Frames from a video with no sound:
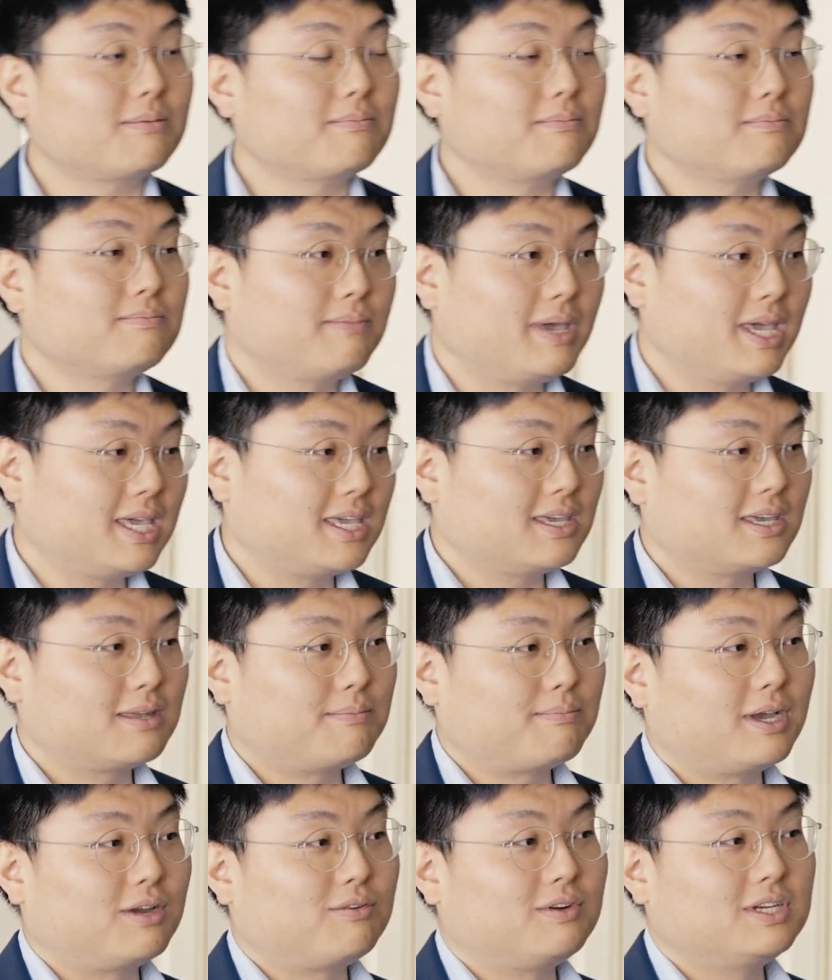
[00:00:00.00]
I'm making
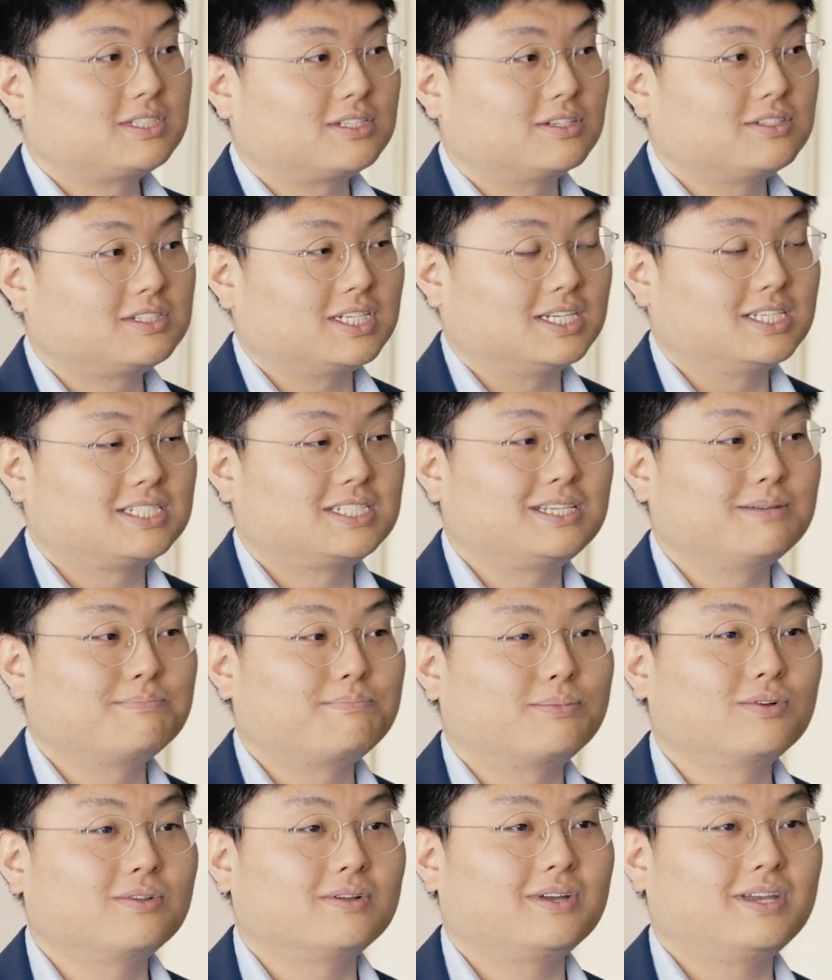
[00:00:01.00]
in my research is
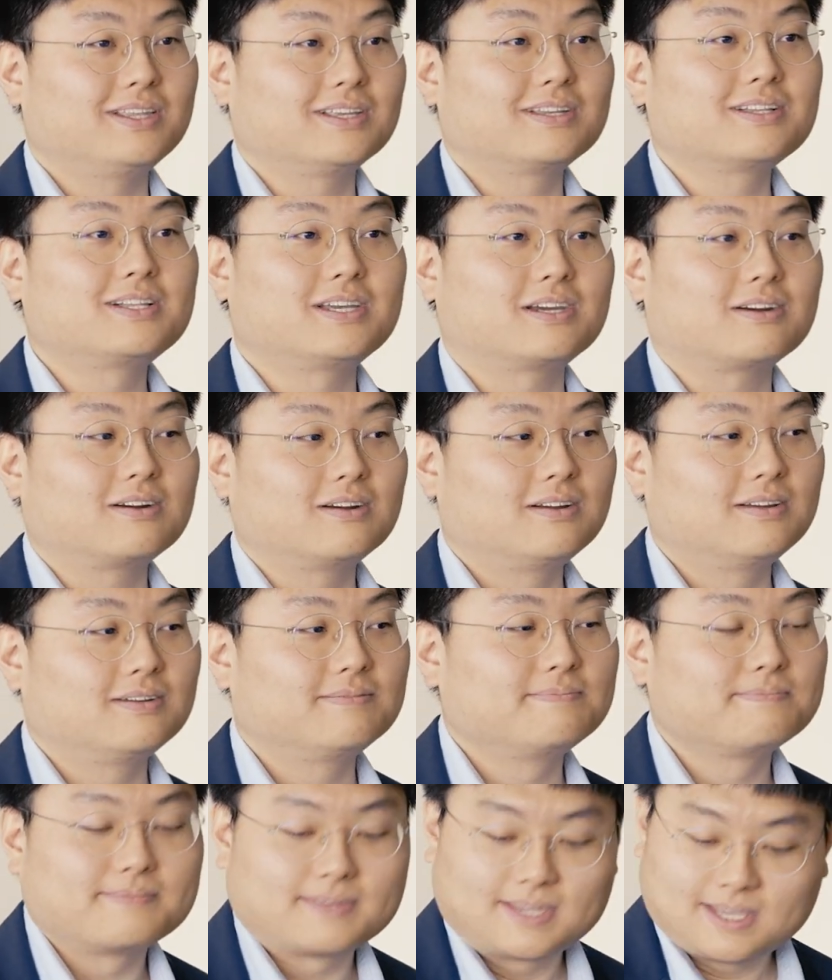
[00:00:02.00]
simple and clear.
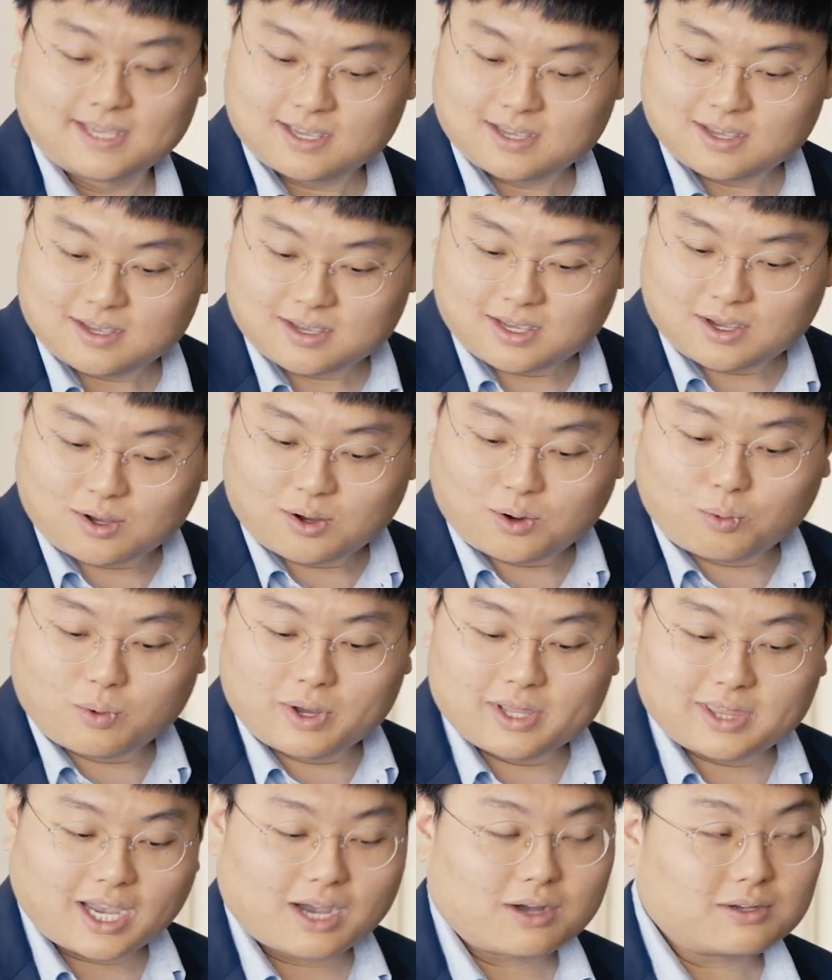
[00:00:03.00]

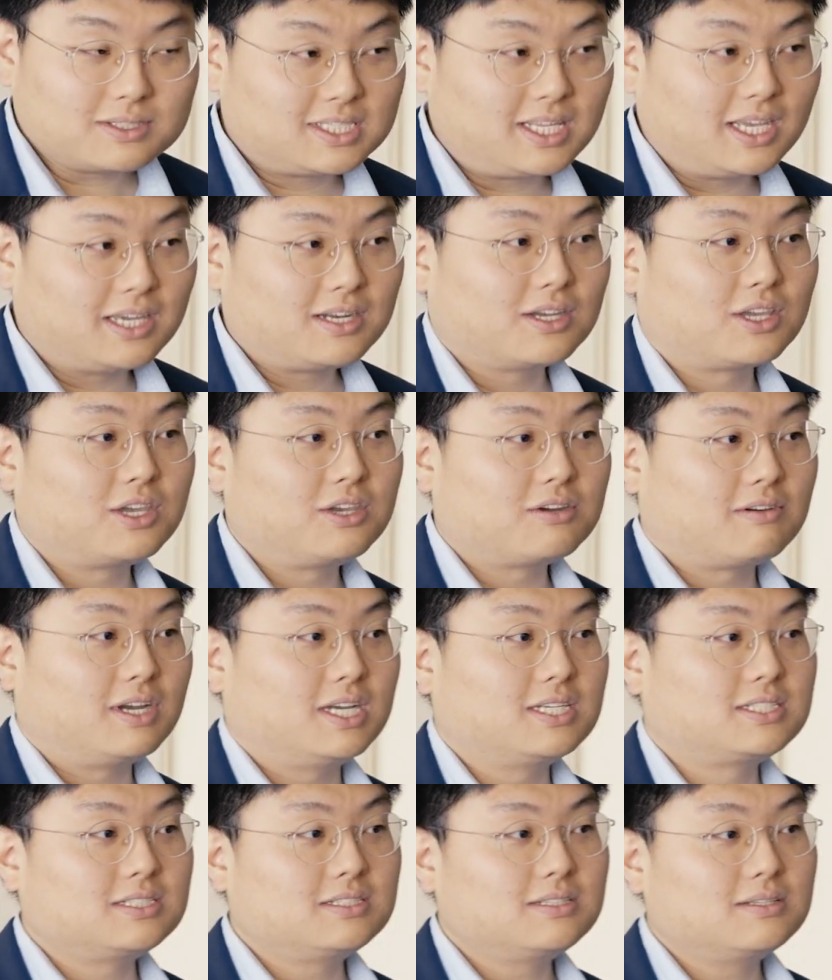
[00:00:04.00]
Without data
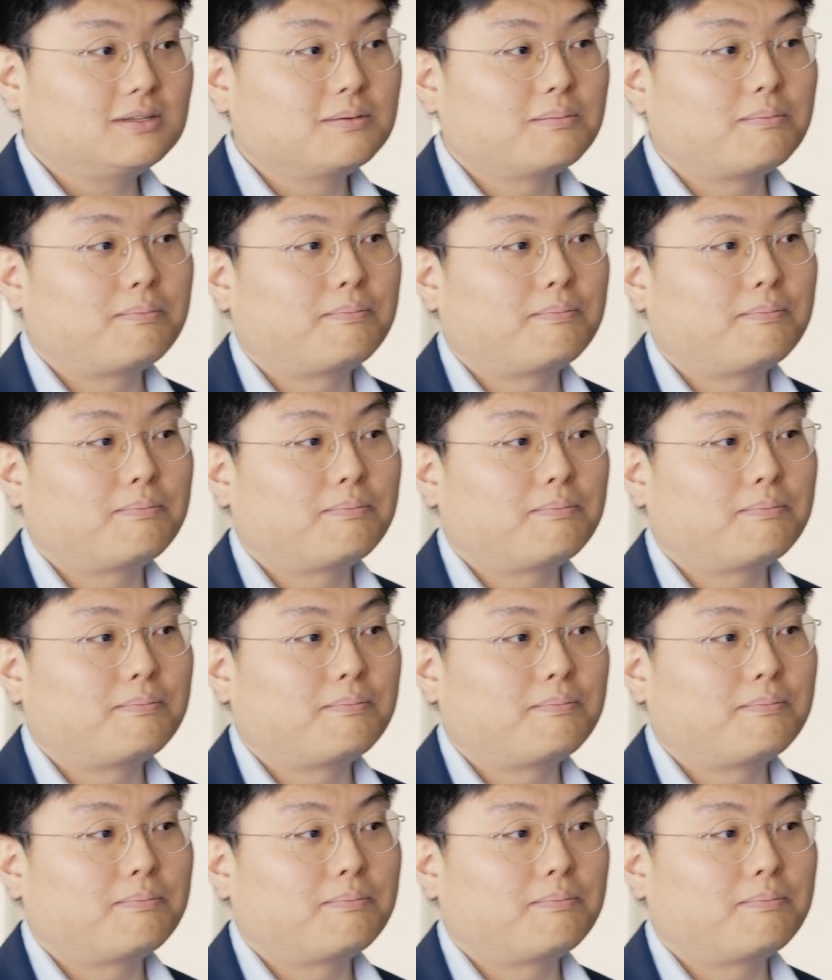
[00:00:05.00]
curation,